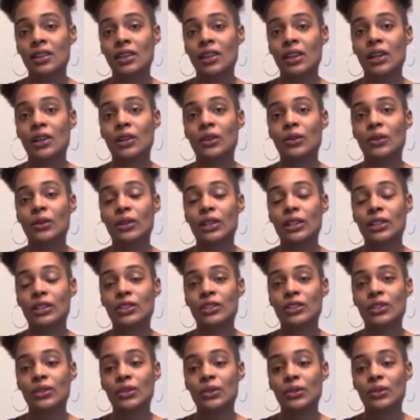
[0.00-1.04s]
in order
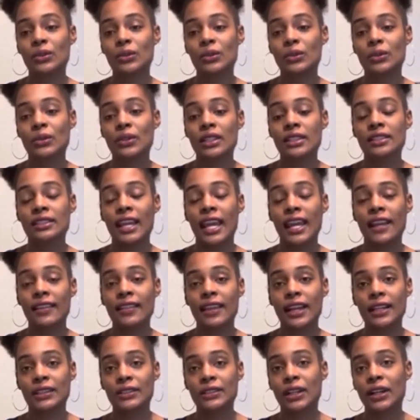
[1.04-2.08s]
to take
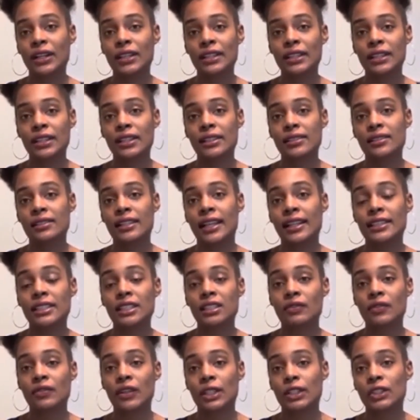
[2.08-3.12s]
that darkness, that
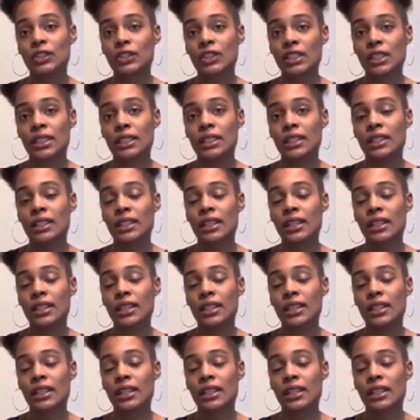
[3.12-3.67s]
dysfunction,